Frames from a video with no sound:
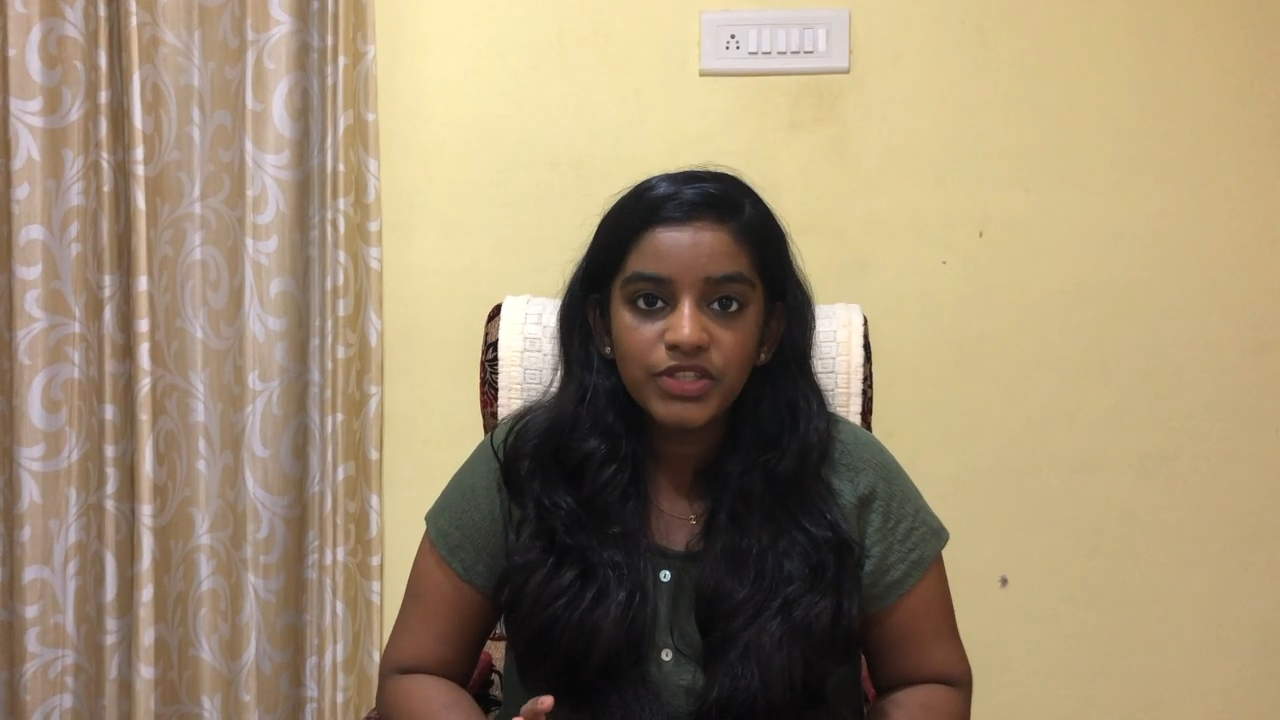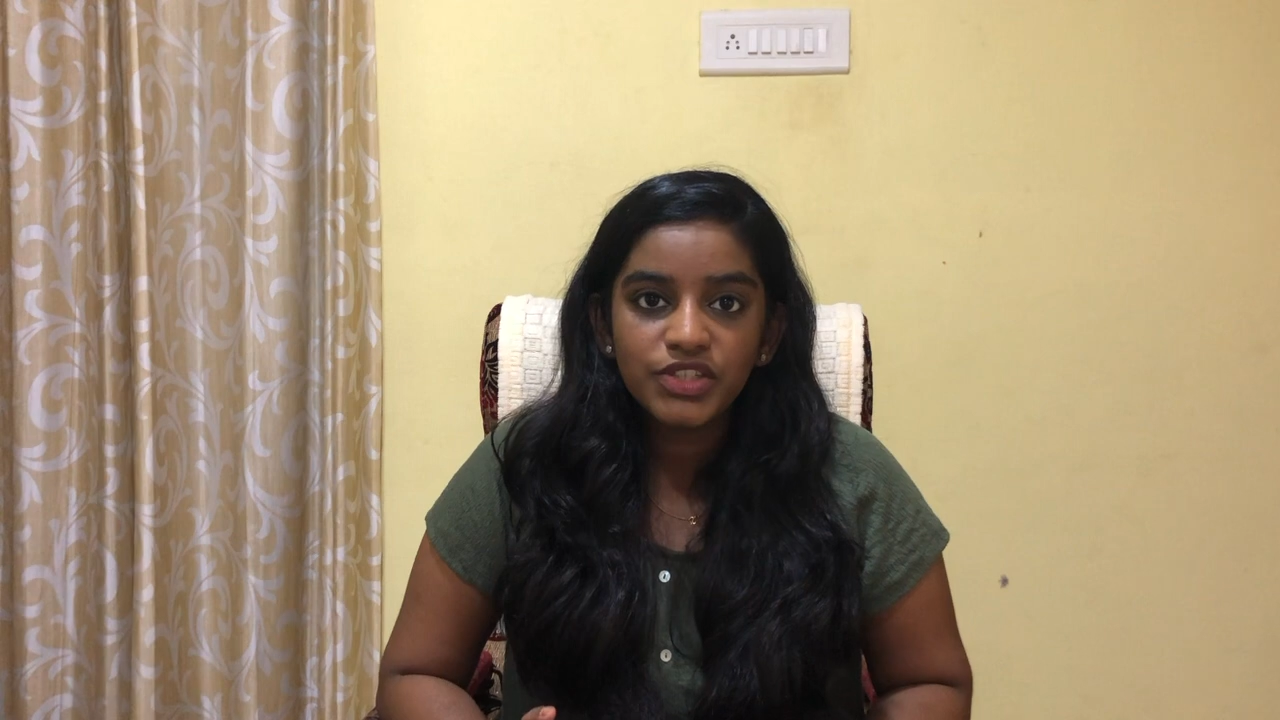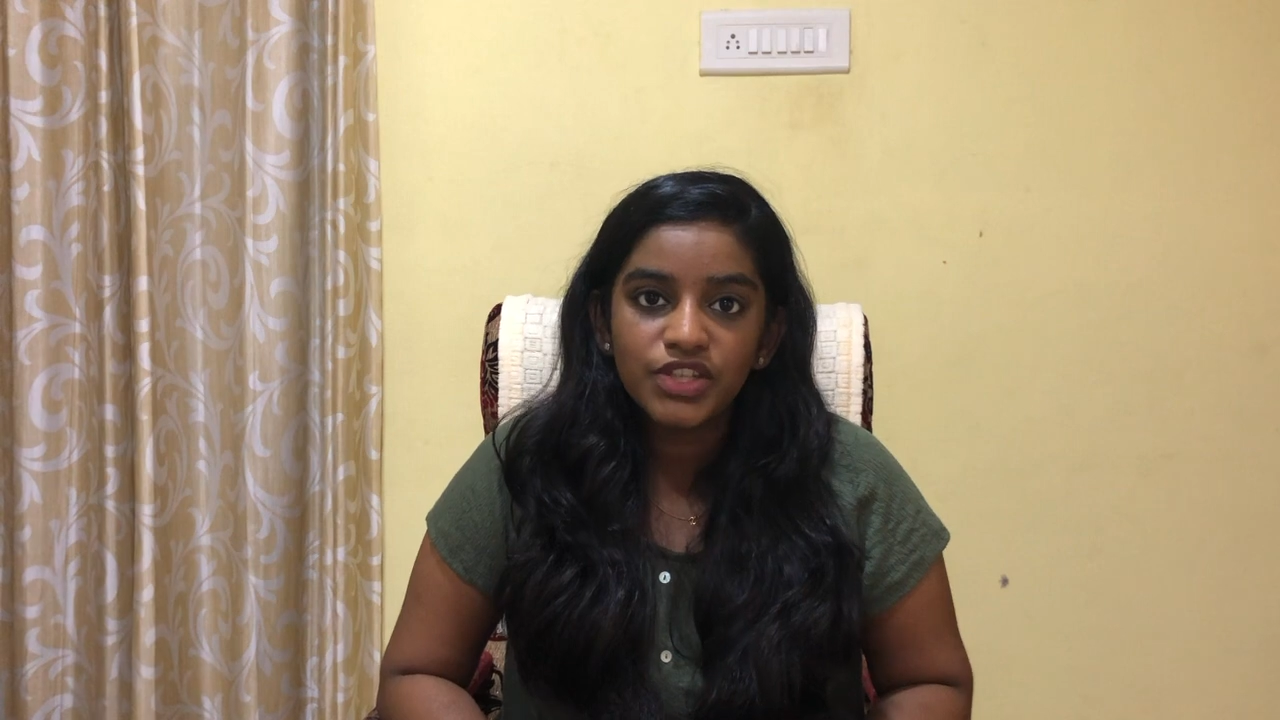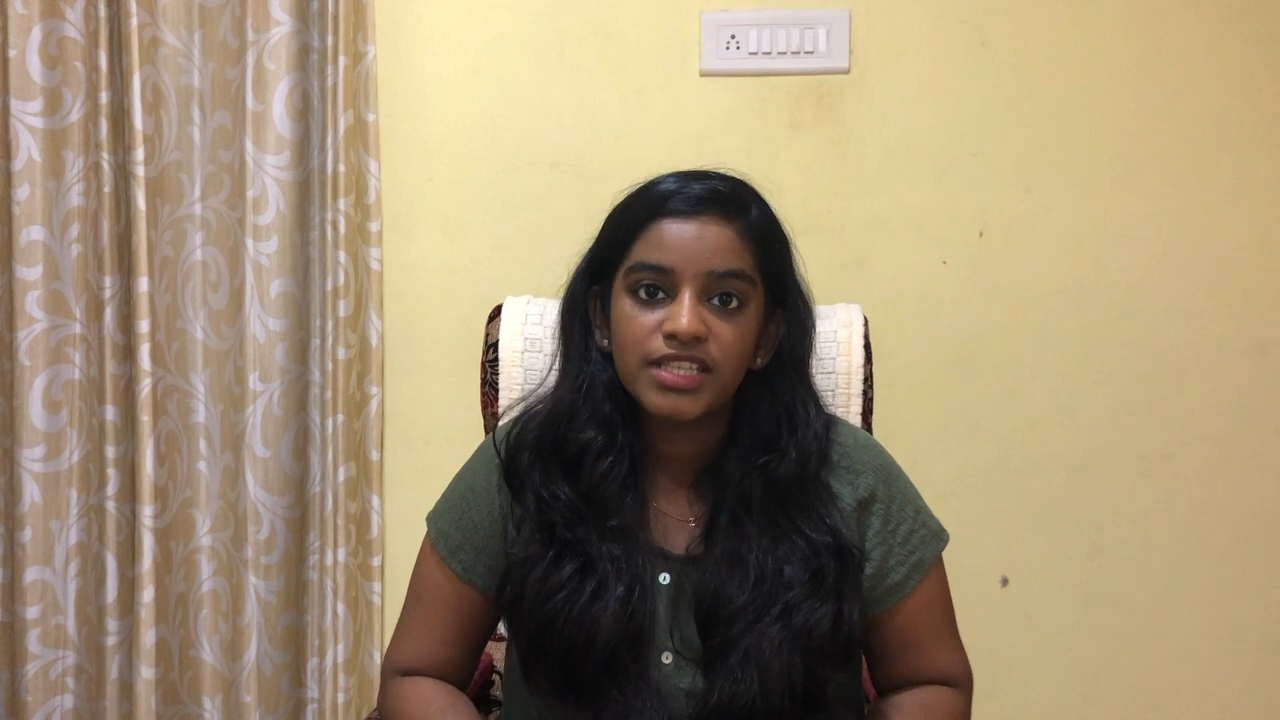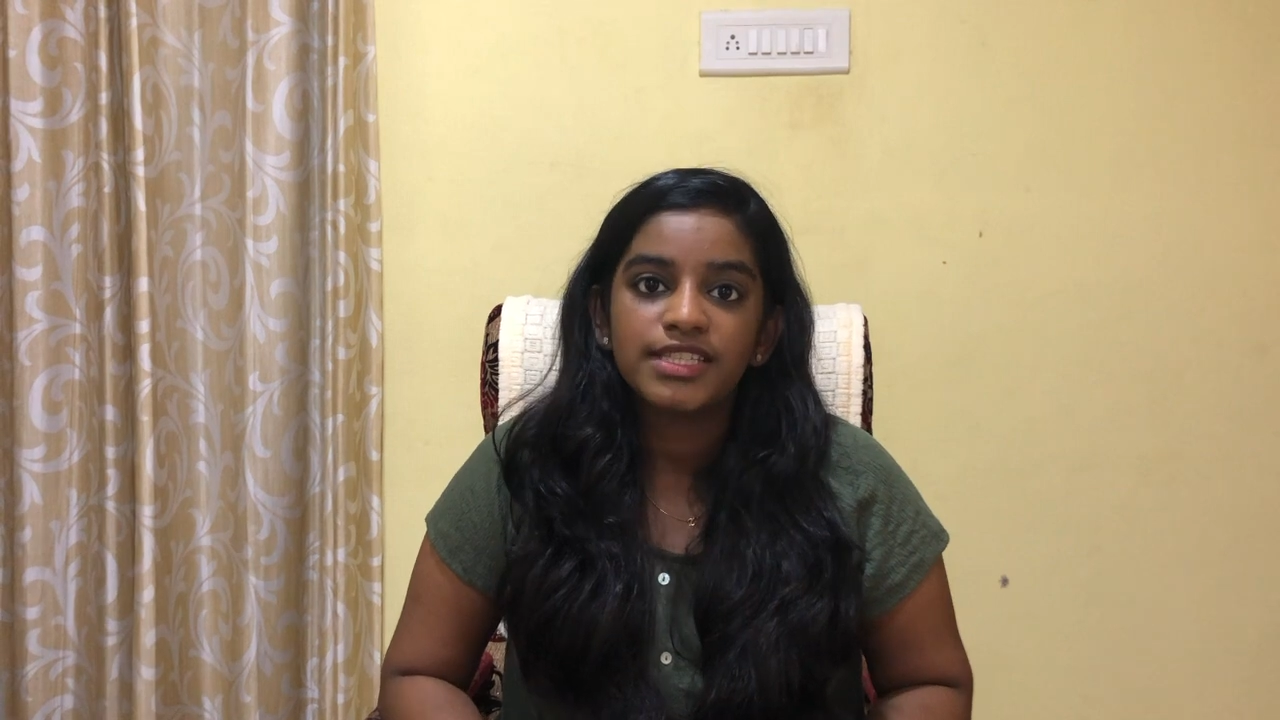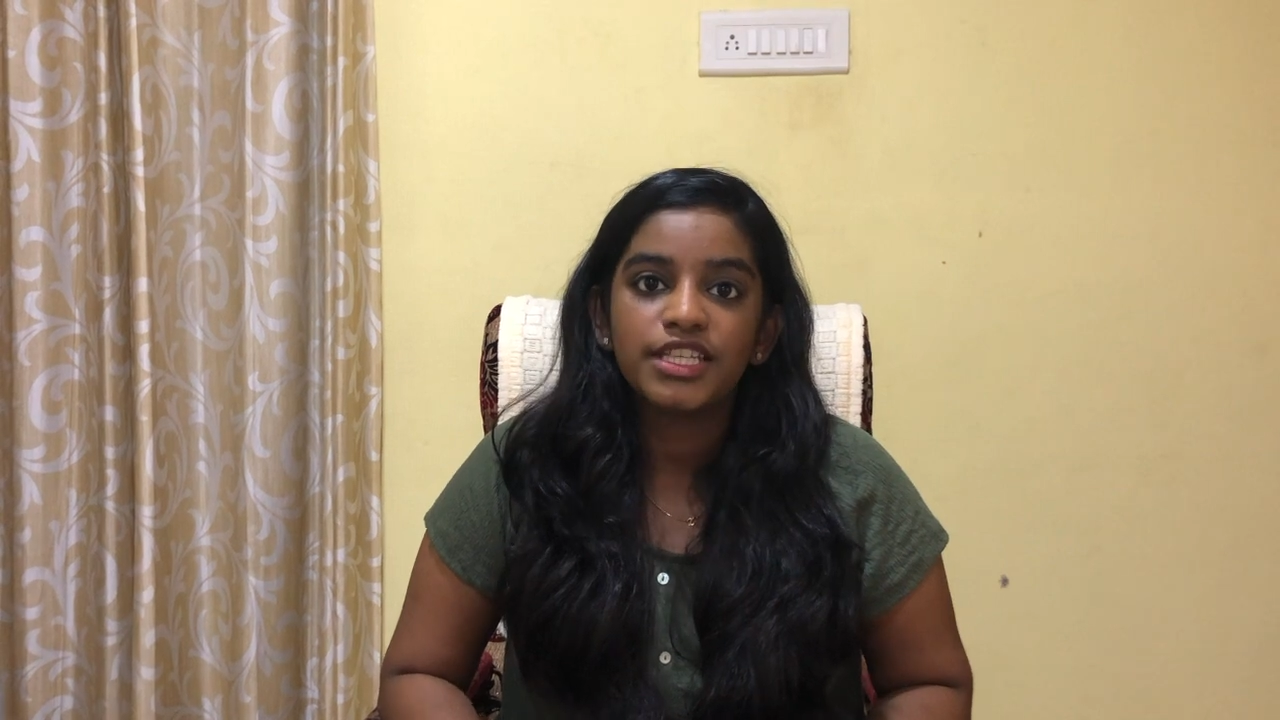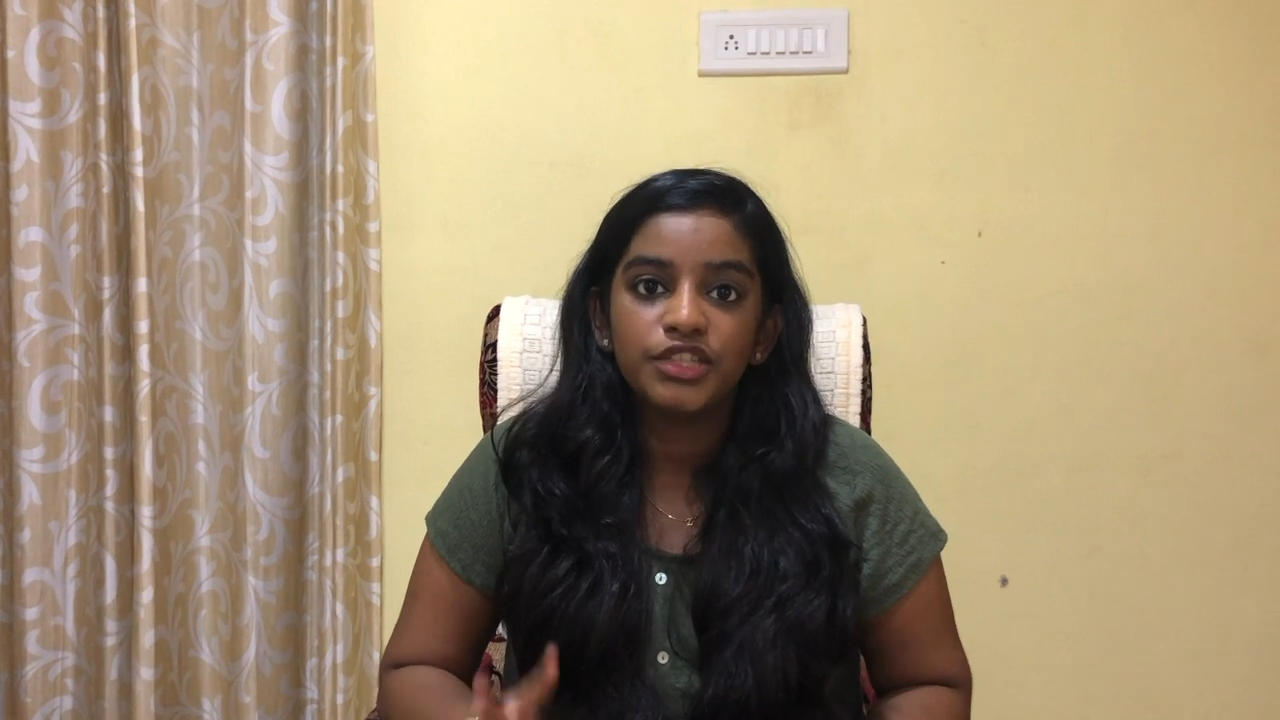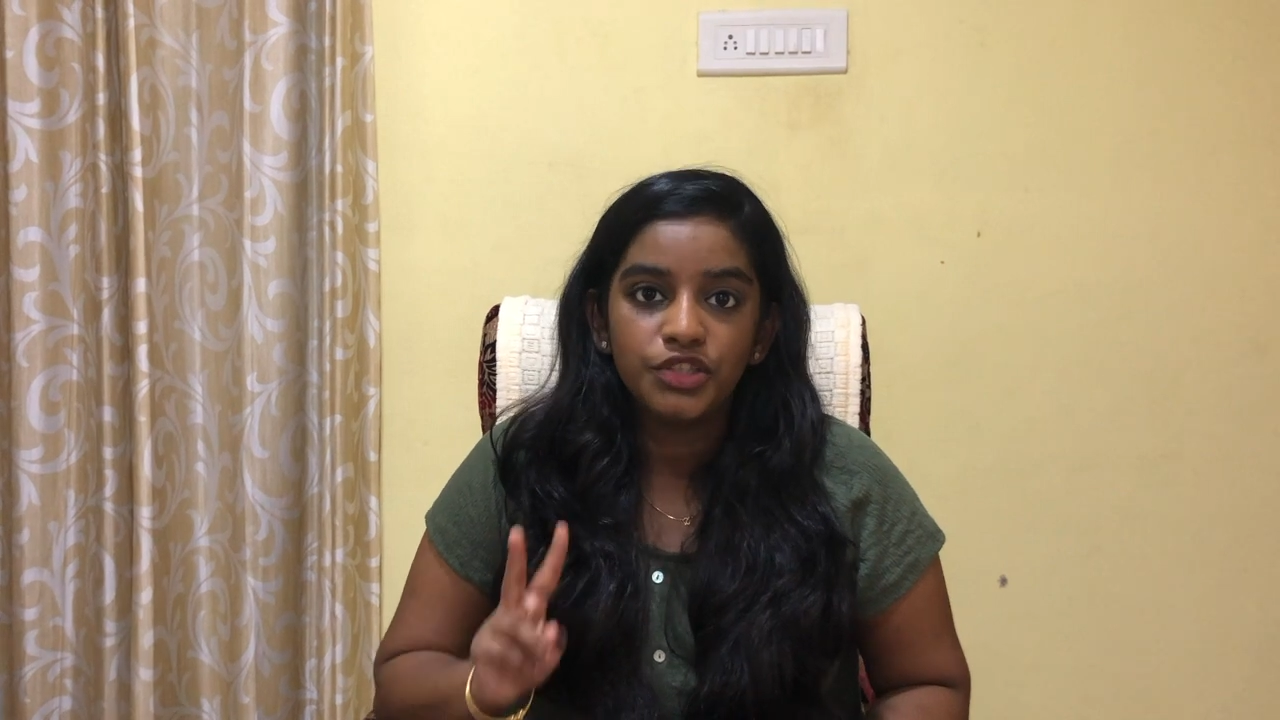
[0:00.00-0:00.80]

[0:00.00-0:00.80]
suggest sticking